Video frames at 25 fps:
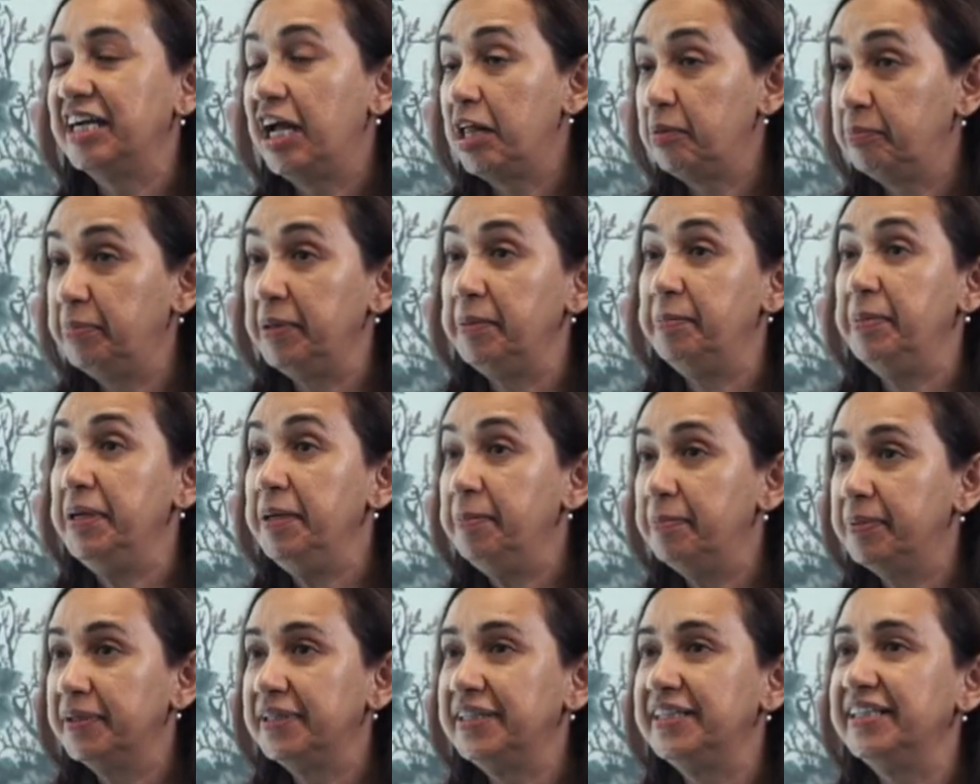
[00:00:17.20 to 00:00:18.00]
uh, helping
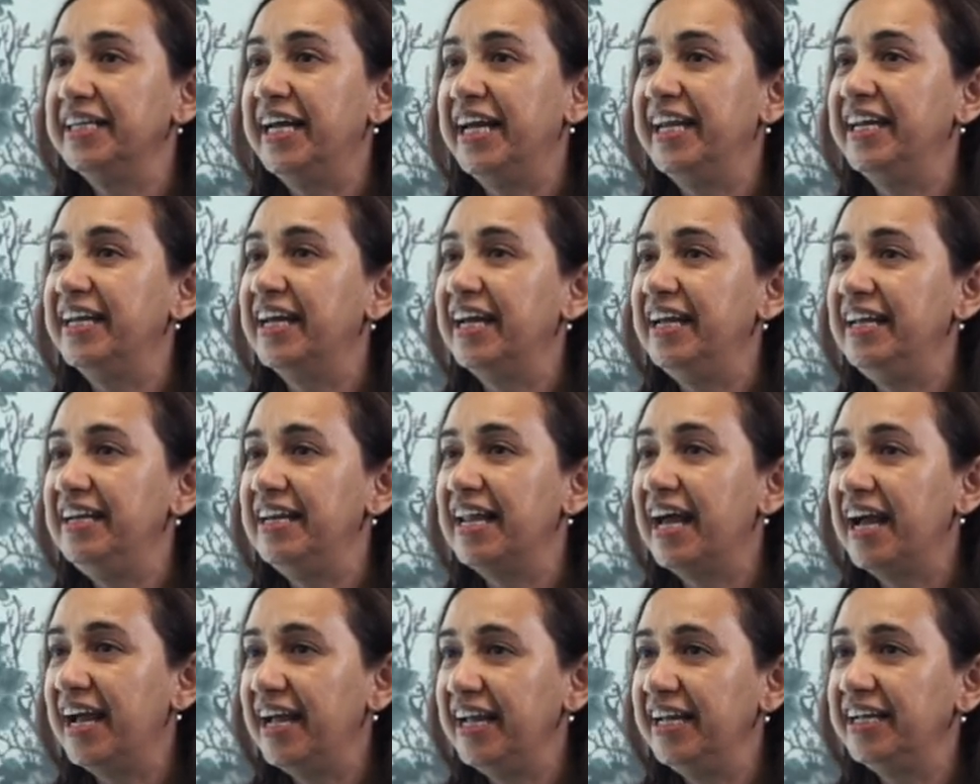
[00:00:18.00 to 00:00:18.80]
people and I
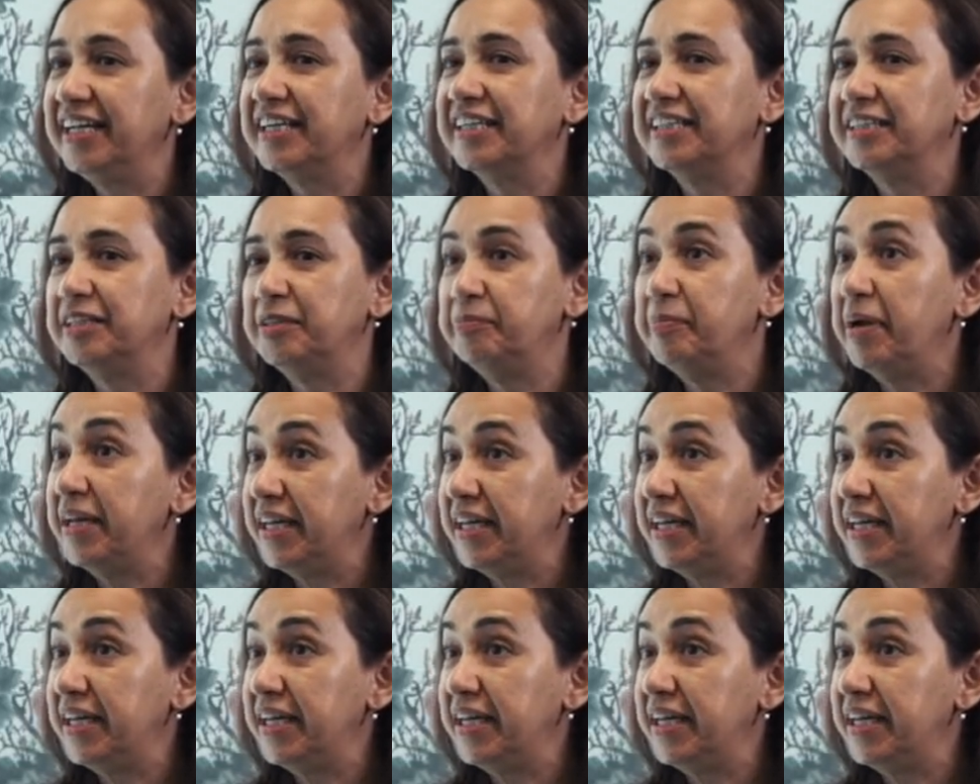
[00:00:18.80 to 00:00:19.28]
like uh,